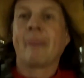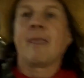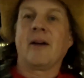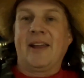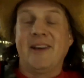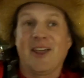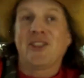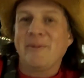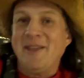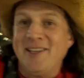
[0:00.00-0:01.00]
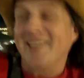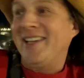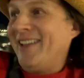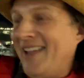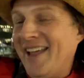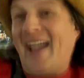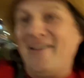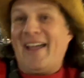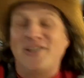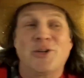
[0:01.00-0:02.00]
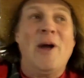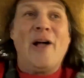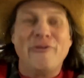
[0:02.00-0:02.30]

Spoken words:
Okay, nothing can be easy. I've got 12